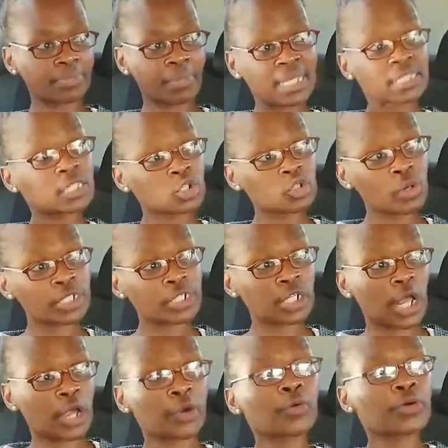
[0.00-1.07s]
In my
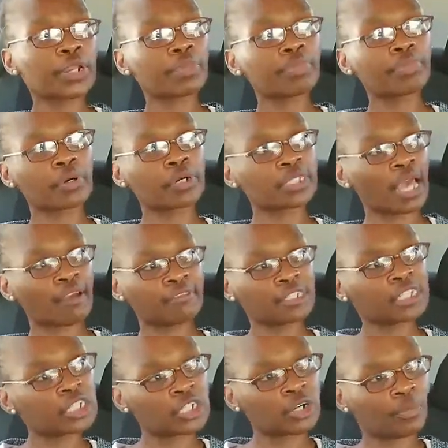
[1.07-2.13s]
situation, I couldn't because I
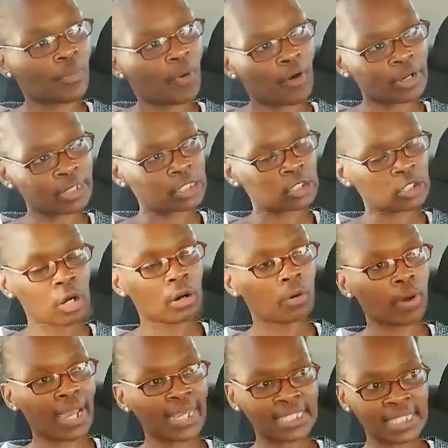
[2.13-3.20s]
have chicken pox,
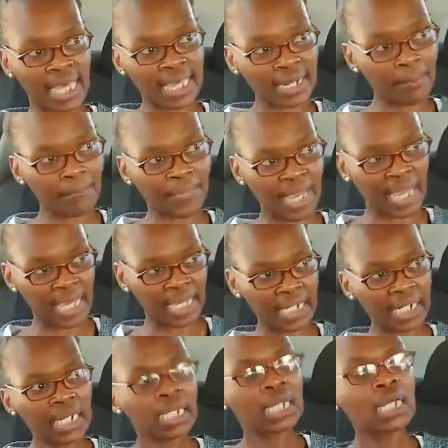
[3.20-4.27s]
so I stayed in
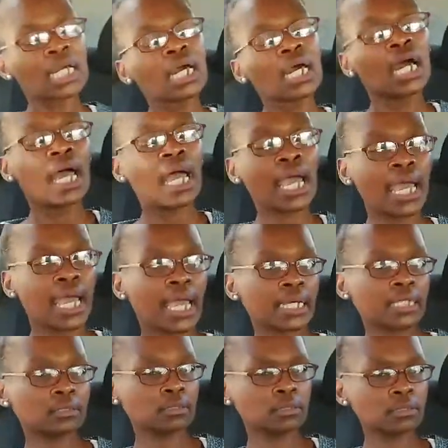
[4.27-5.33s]
bed.
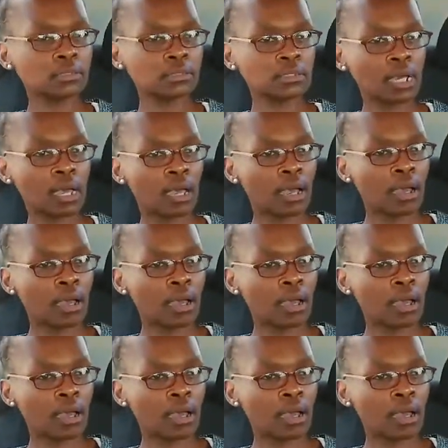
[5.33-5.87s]
And